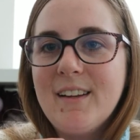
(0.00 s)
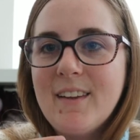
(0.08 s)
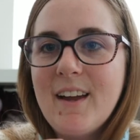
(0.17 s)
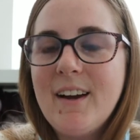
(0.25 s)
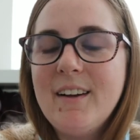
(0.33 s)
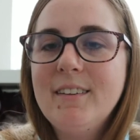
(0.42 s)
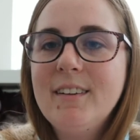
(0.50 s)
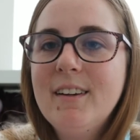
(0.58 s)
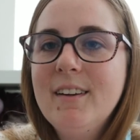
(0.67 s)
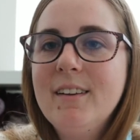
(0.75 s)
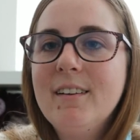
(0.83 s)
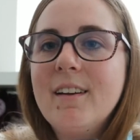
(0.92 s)
in there
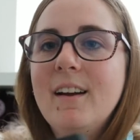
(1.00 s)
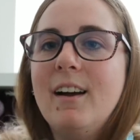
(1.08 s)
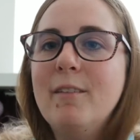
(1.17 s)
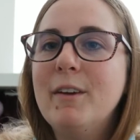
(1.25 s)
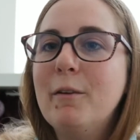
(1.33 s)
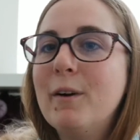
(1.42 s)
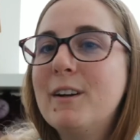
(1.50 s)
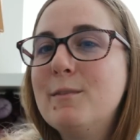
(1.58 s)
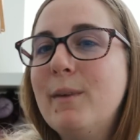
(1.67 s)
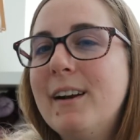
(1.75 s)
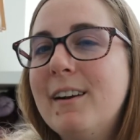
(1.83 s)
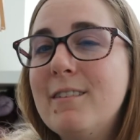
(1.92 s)
um, it works
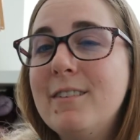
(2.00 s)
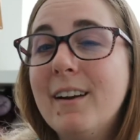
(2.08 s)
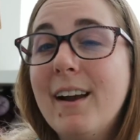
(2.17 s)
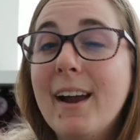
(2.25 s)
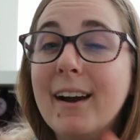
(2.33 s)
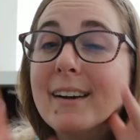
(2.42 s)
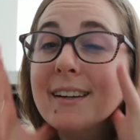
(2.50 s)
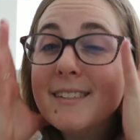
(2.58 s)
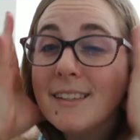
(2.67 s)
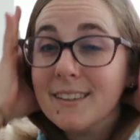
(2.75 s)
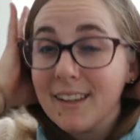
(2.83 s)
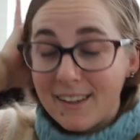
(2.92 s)
better if your hair
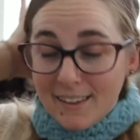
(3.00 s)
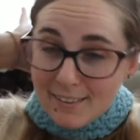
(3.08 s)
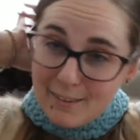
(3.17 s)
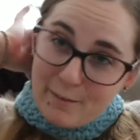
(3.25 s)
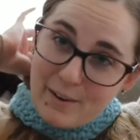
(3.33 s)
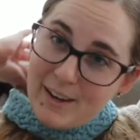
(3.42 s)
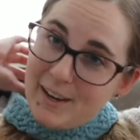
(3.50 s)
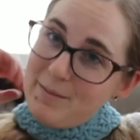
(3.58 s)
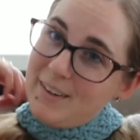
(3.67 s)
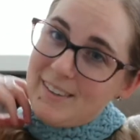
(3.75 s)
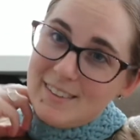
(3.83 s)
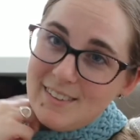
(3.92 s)
isn't like in the way
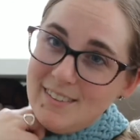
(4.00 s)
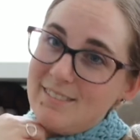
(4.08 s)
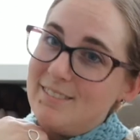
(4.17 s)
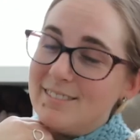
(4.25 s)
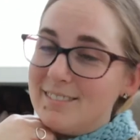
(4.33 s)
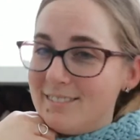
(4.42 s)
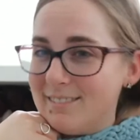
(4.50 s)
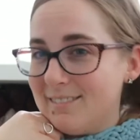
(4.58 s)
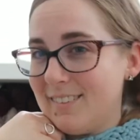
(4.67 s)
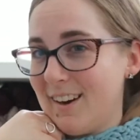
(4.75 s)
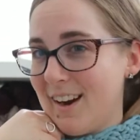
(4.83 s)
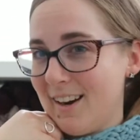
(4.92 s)
because
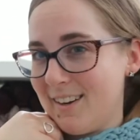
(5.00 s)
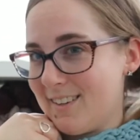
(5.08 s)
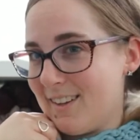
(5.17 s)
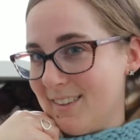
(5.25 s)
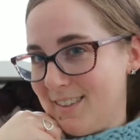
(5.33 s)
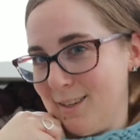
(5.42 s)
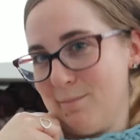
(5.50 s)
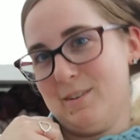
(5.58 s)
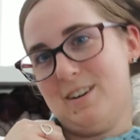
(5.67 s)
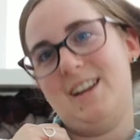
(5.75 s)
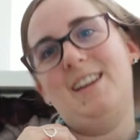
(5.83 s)
your hair is all slippery